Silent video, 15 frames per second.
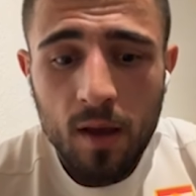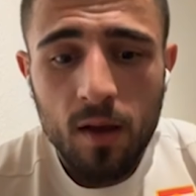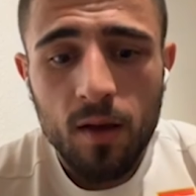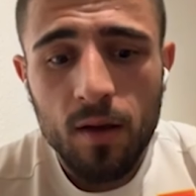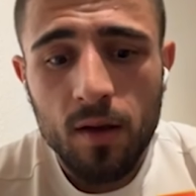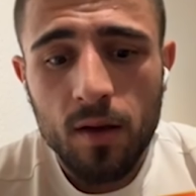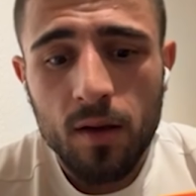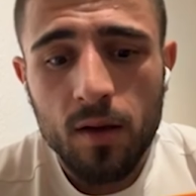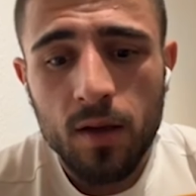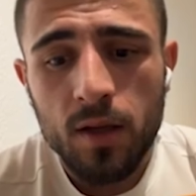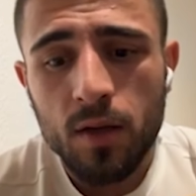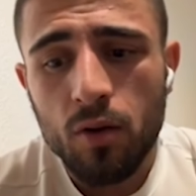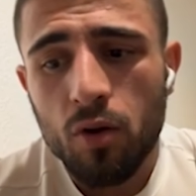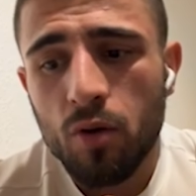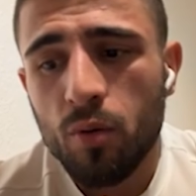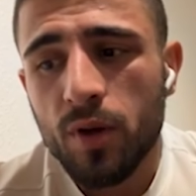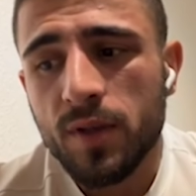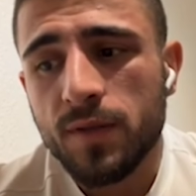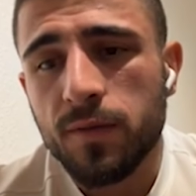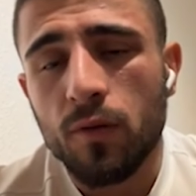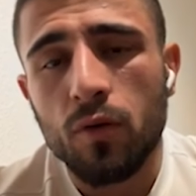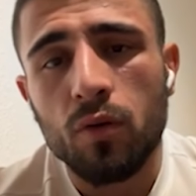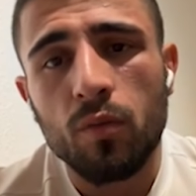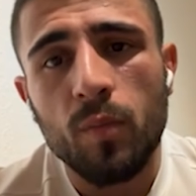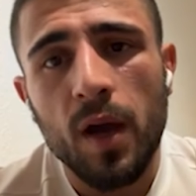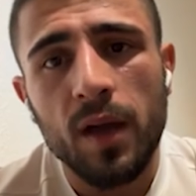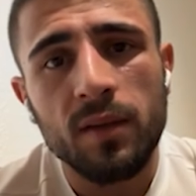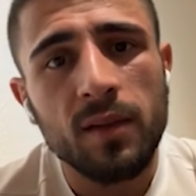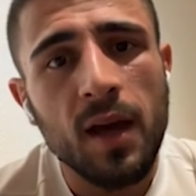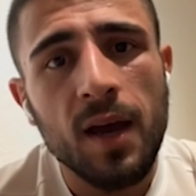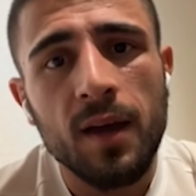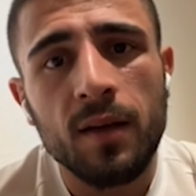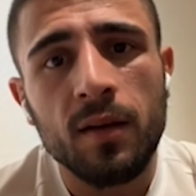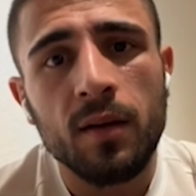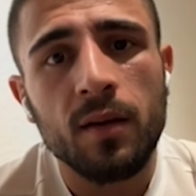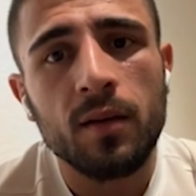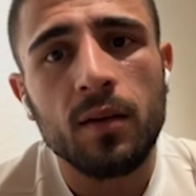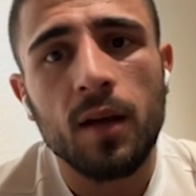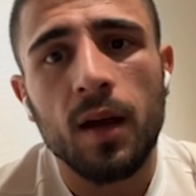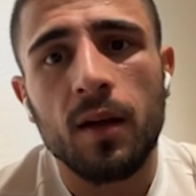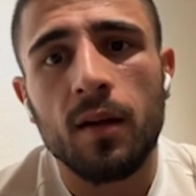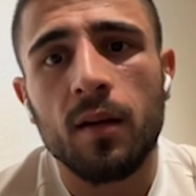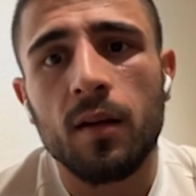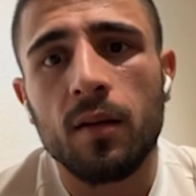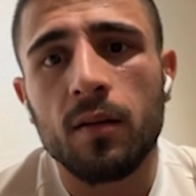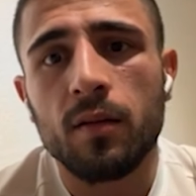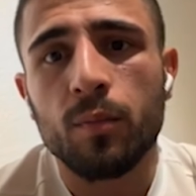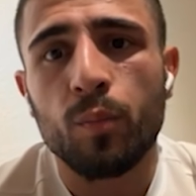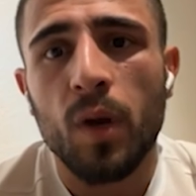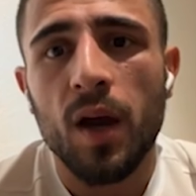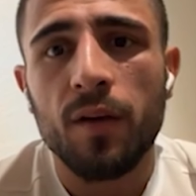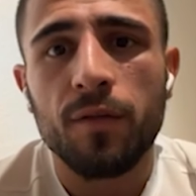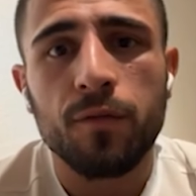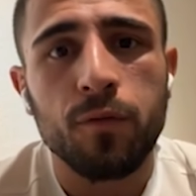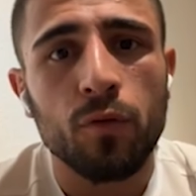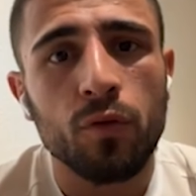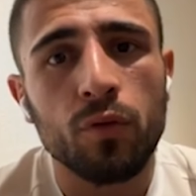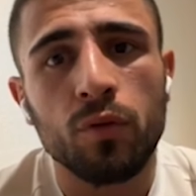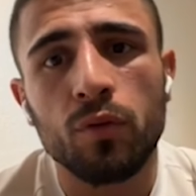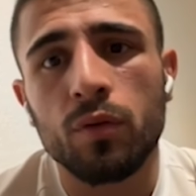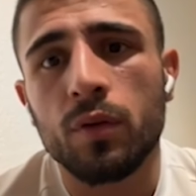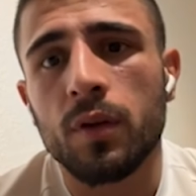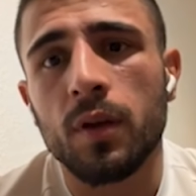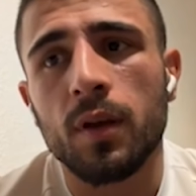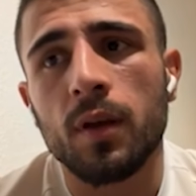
he always follow my diet and my food.